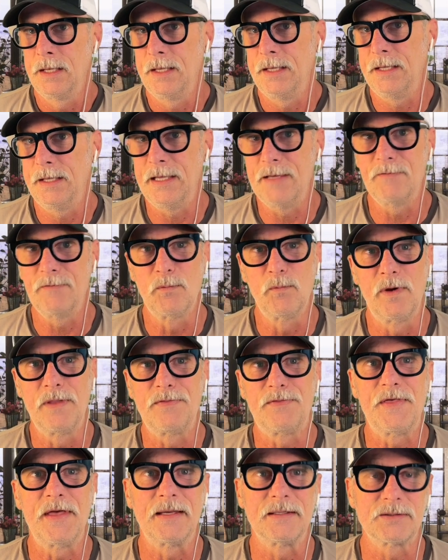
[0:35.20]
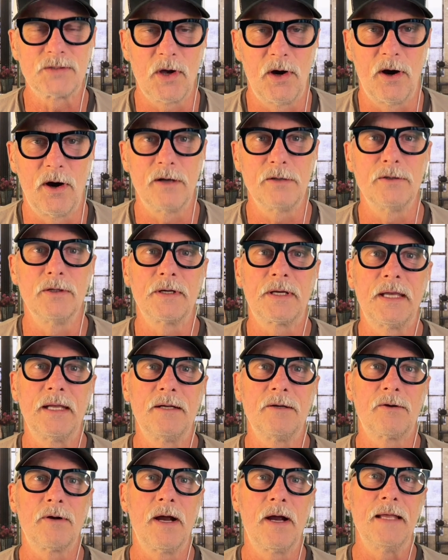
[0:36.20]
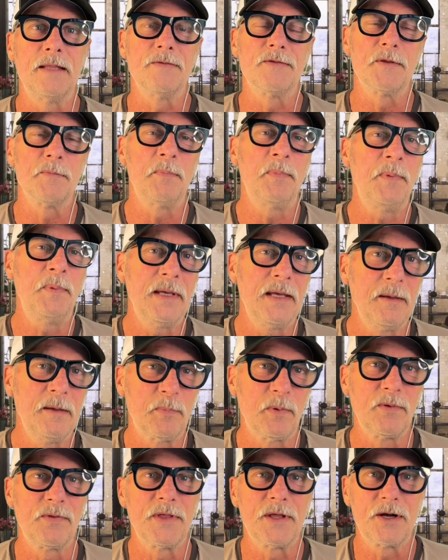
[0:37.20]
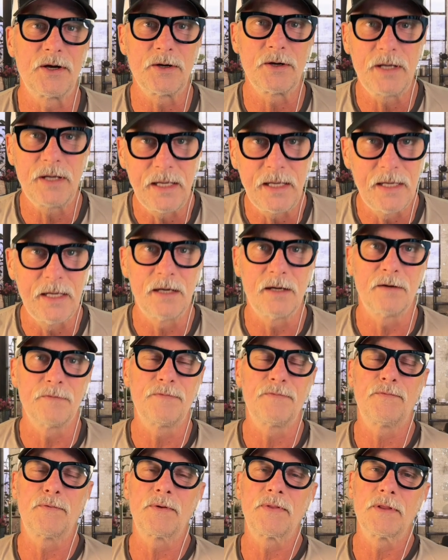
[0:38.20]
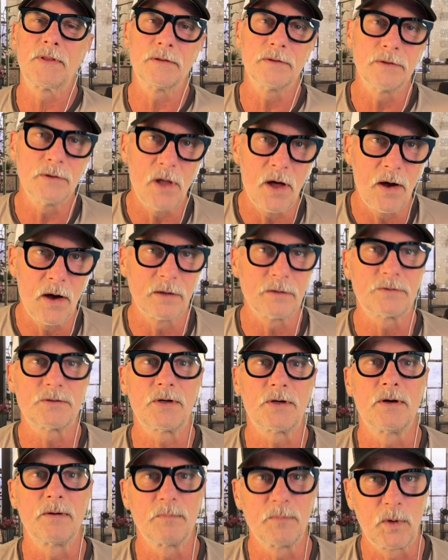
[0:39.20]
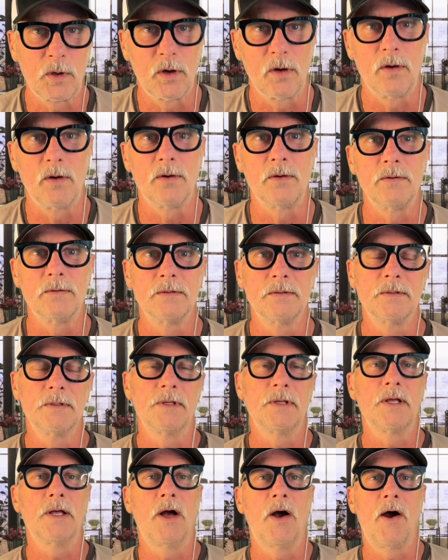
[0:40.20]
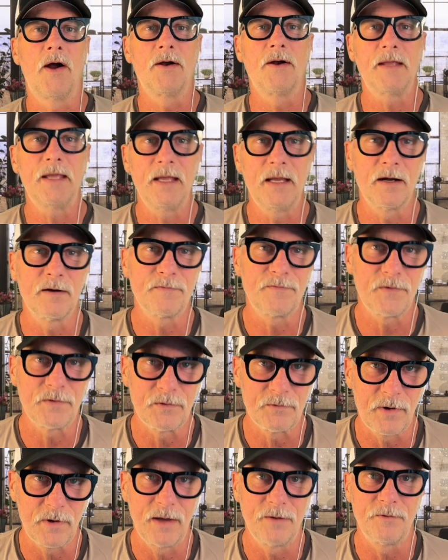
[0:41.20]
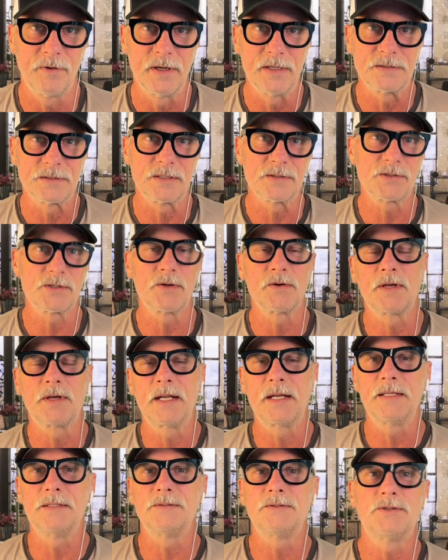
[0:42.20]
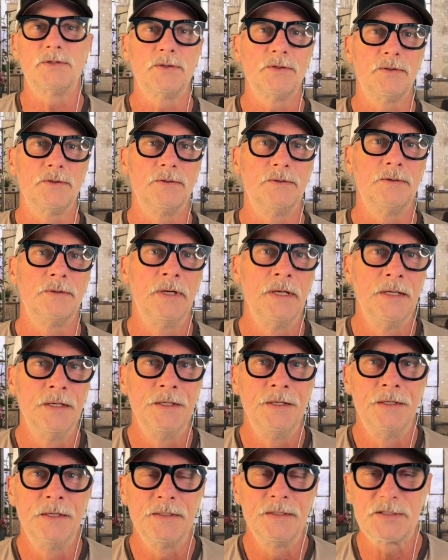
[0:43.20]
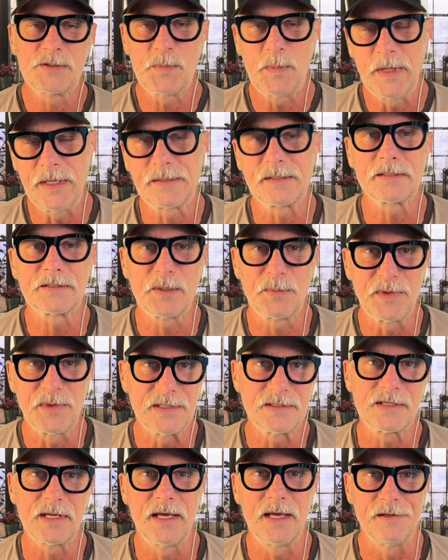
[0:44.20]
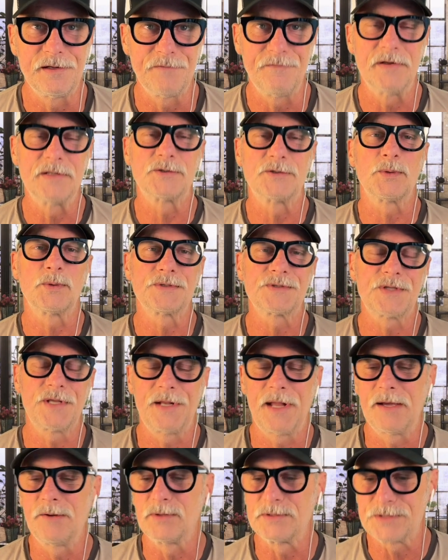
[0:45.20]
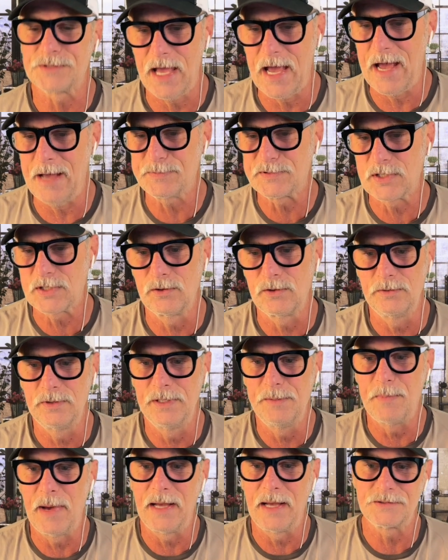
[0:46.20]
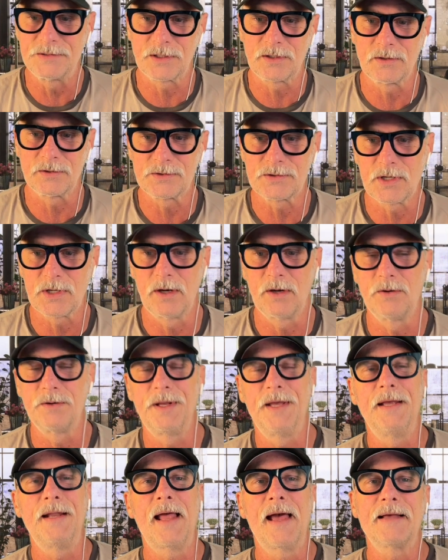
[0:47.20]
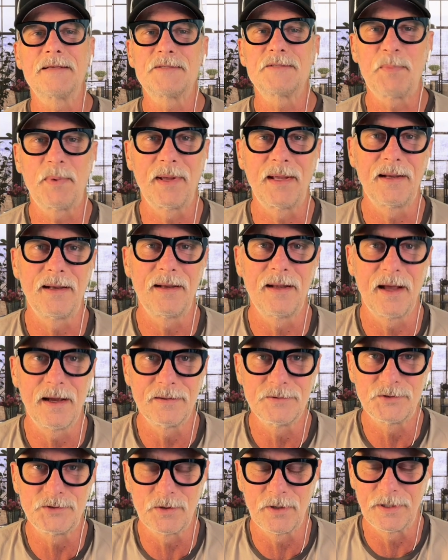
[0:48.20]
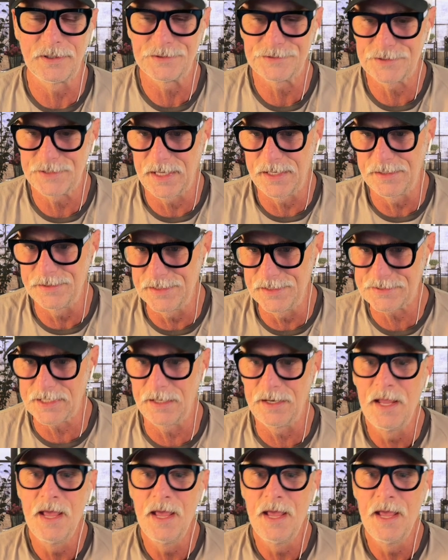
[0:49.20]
even when things aren't looking great, the people that are here for the long-term goal are here for the right reason. So getting to speak to some of these individuals today was absolutely magical. So it has been a joyous day. Listen,